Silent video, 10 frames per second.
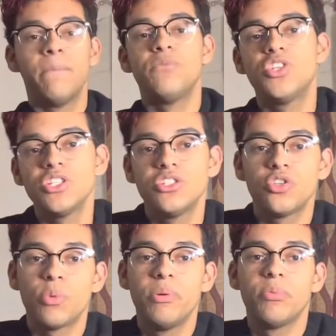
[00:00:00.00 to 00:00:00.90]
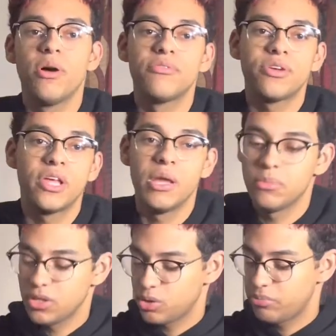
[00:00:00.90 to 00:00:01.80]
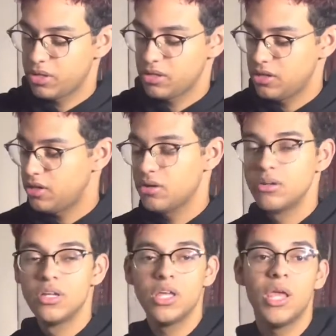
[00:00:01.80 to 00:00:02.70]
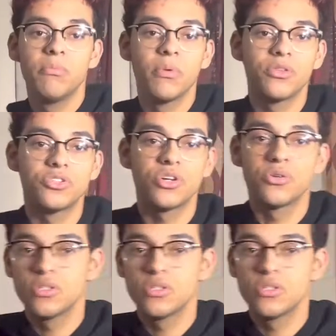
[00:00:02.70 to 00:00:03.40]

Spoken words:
just to throw people off their game a little bit, you know, keep them on their toes.